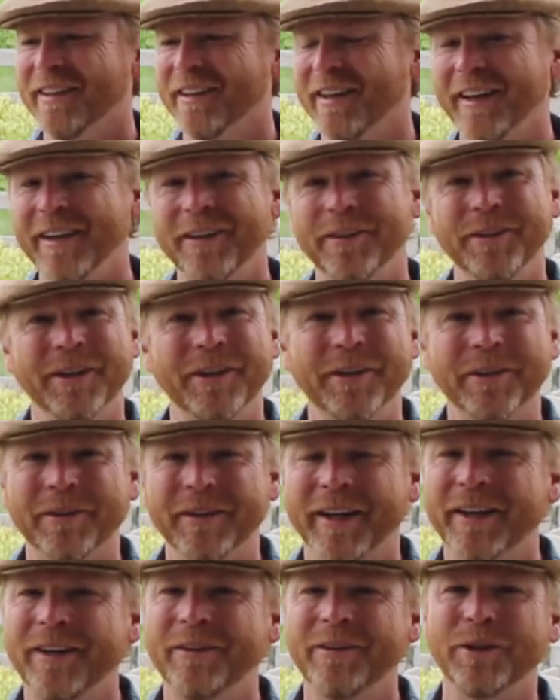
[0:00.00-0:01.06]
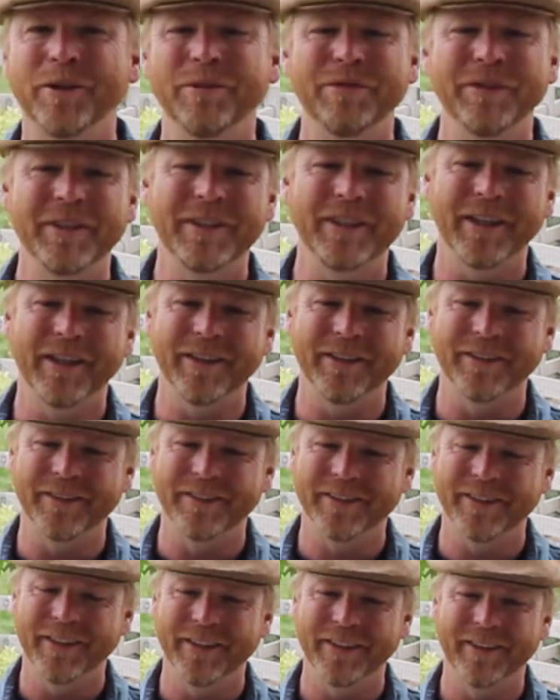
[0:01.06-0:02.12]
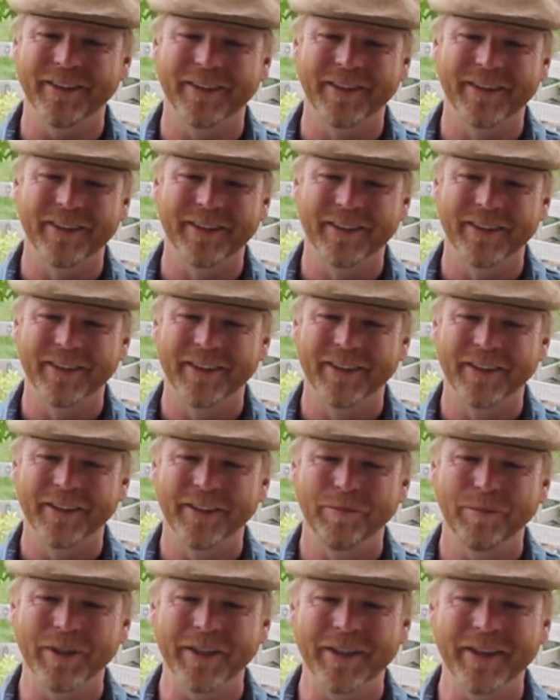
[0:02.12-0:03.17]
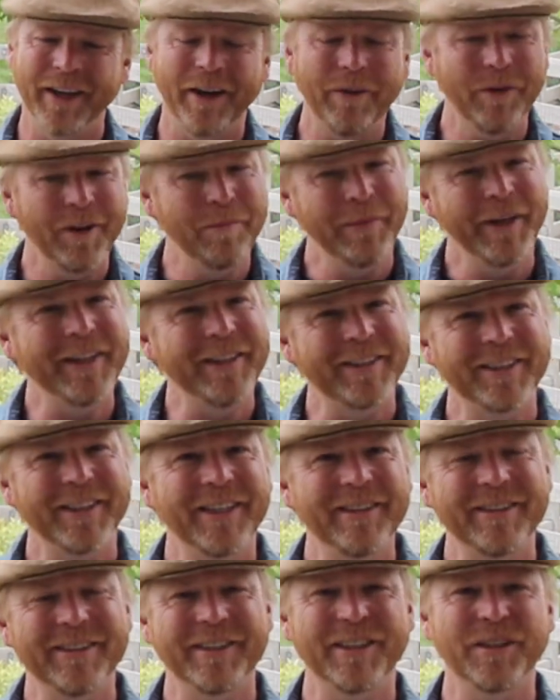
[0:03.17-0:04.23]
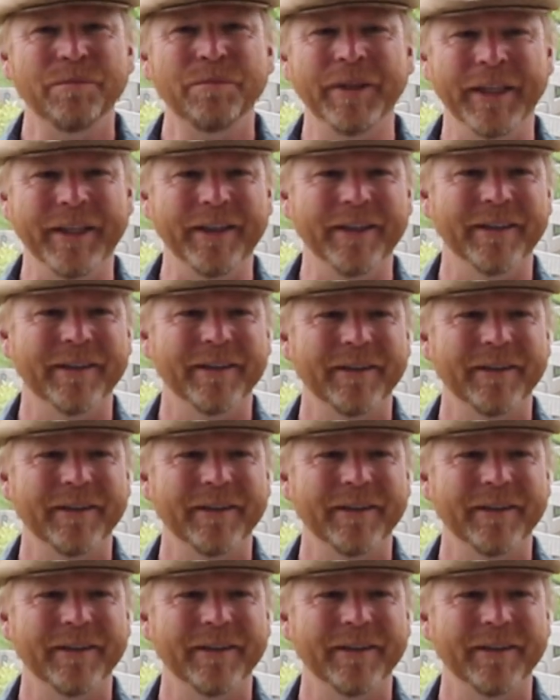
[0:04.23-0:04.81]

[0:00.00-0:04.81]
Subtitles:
I don't know. I don't know if it does. But now it makes sense to me.